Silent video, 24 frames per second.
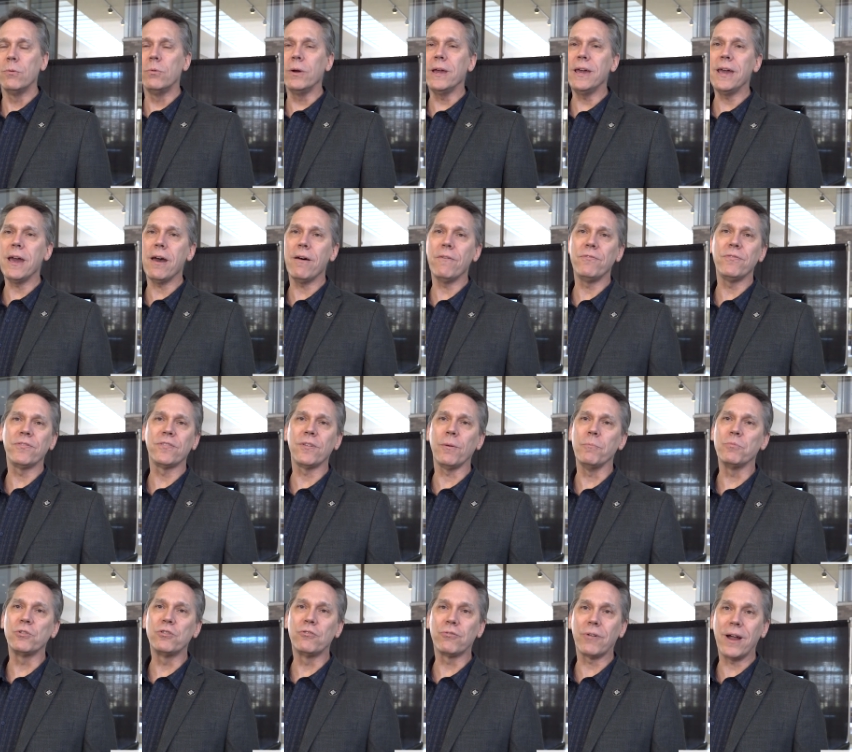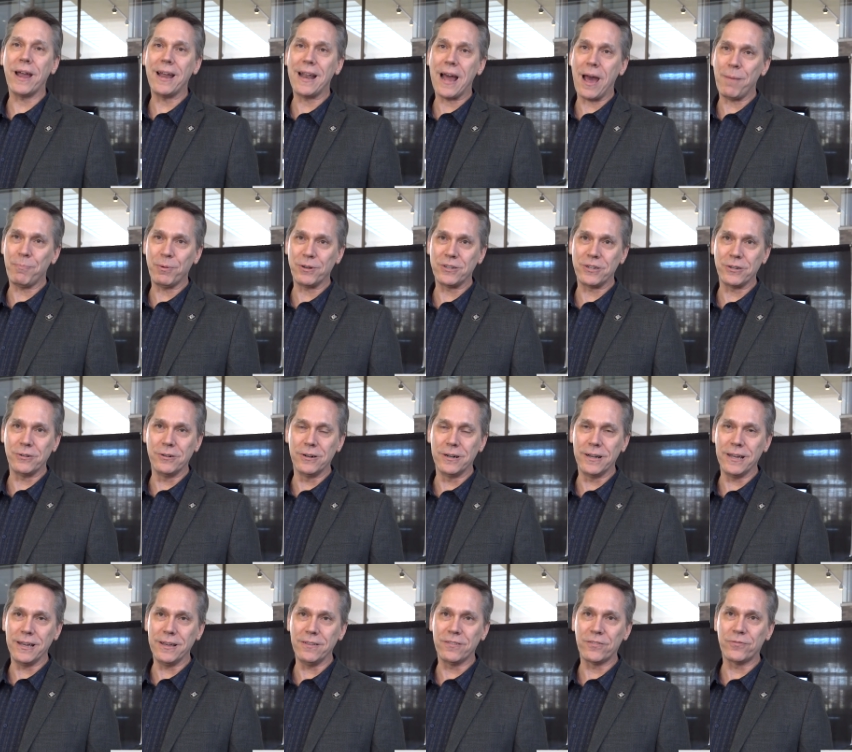We have some great
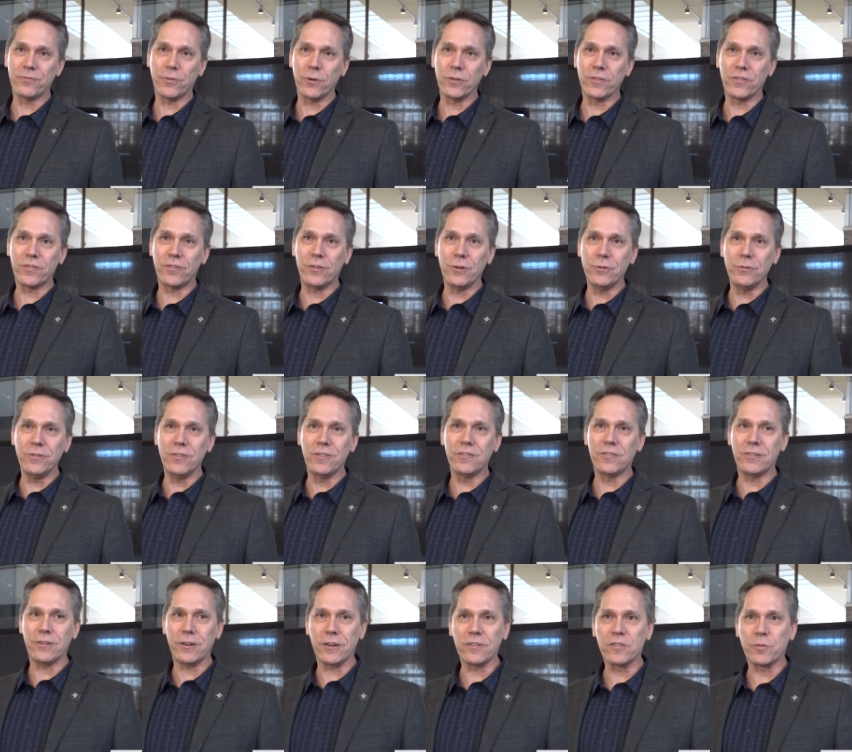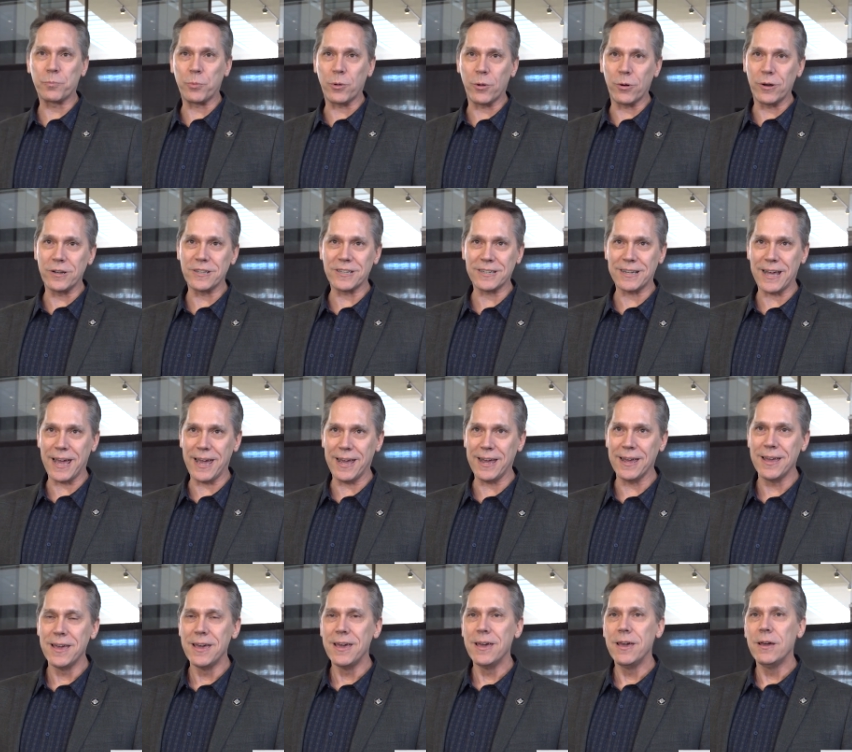opportunities for students to explore today.
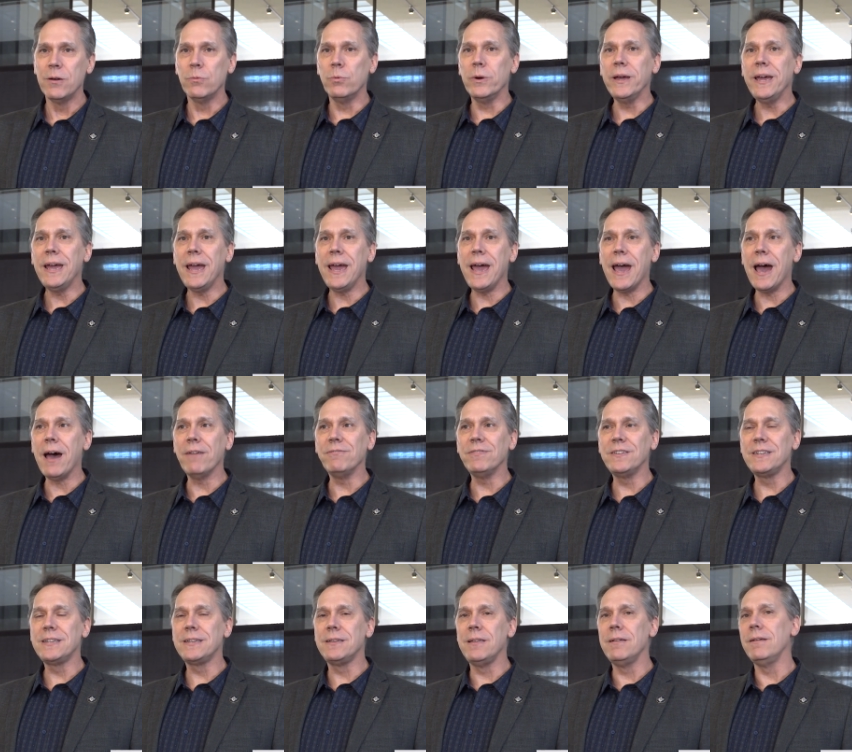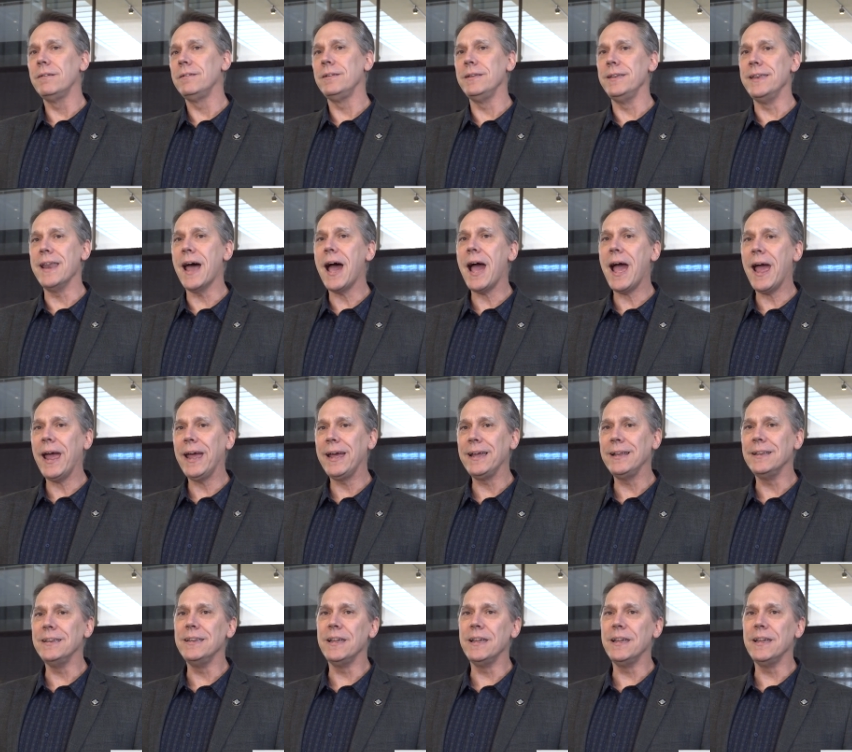We have nine